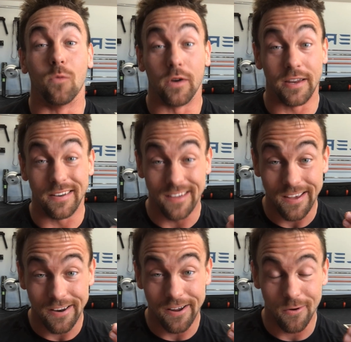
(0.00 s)
what he
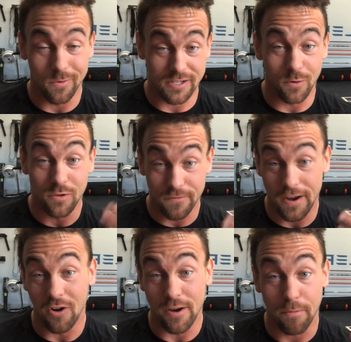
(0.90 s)
did was he was
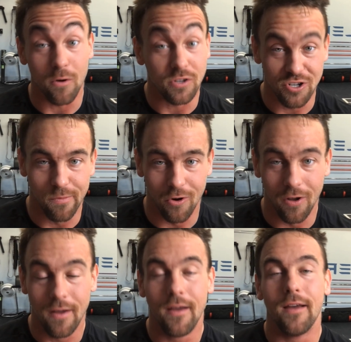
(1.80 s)
very
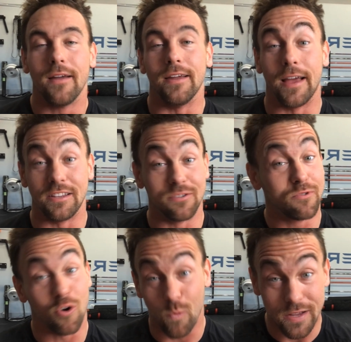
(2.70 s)
personable. He had some
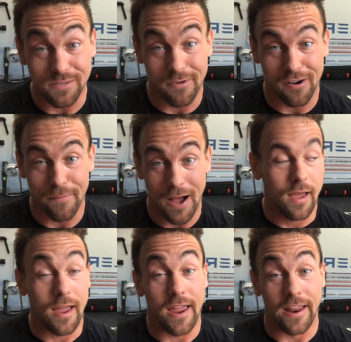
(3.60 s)
charisma about
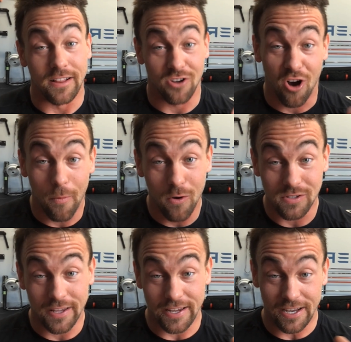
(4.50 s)
him. and it's
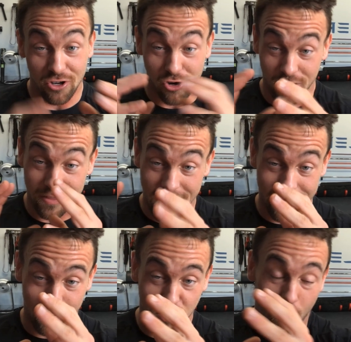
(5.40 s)
almost like he took
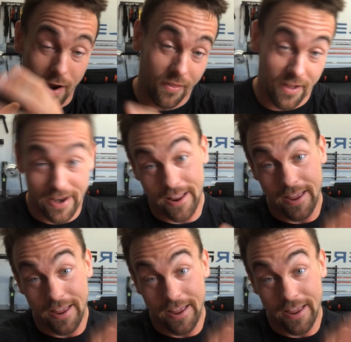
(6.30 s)
that from Twilight